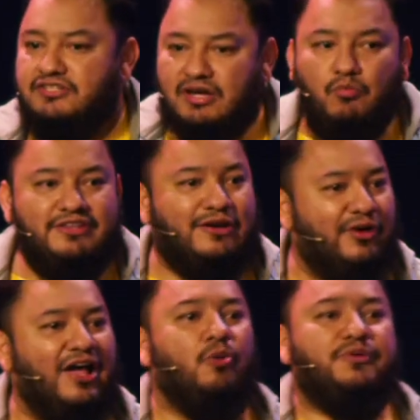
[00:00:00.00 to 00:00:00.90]
someone that'll
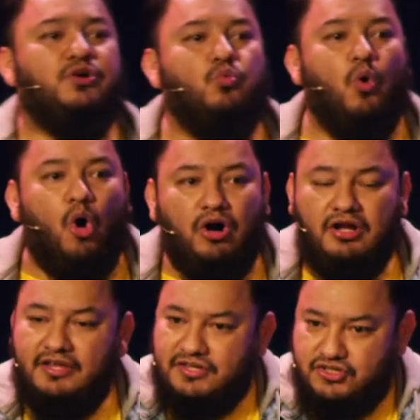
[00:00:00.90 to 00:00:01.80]
help you walk
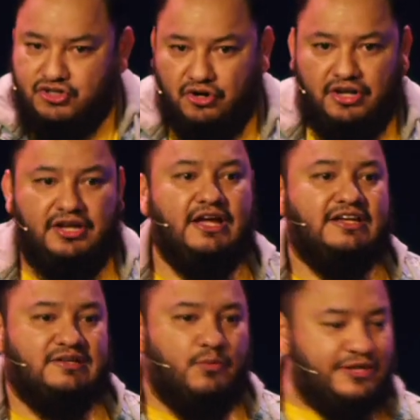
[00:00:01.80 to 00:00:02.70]
this journey,
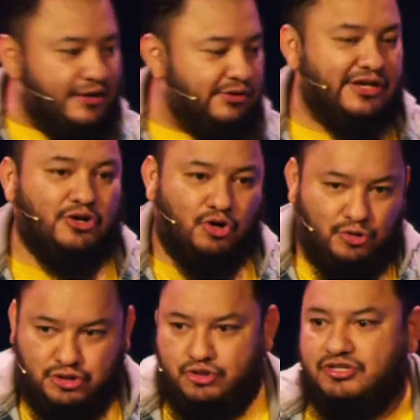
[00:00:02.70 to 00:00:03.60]
someone that'll
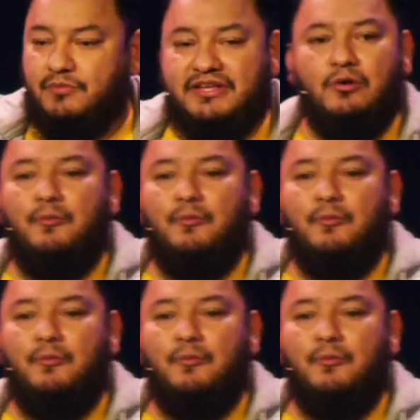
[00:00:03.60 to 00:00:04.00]
encourage you, someone that'll